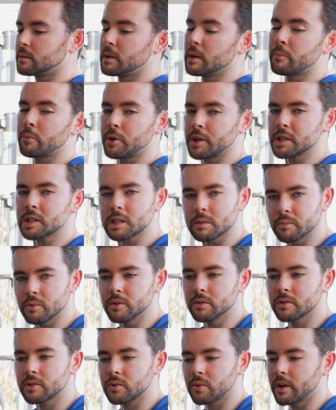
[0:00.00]
be a pretty
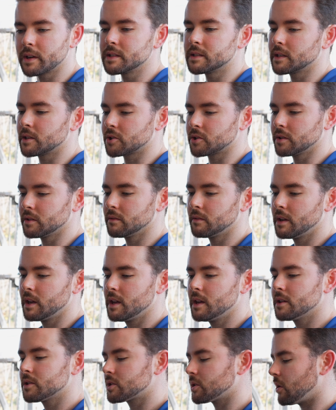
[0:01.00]
smooth transition.
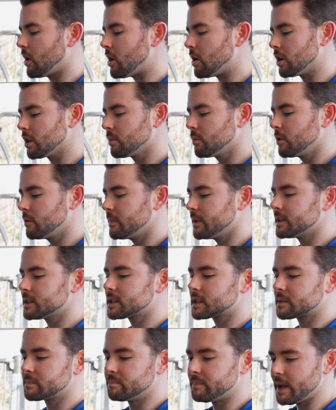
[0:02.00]
So all the
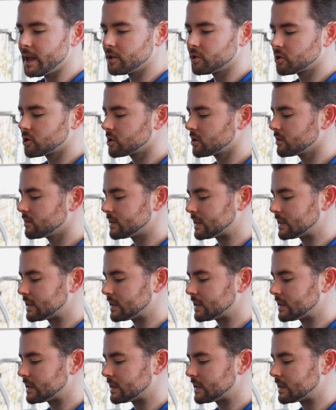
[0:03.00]
movements, bench,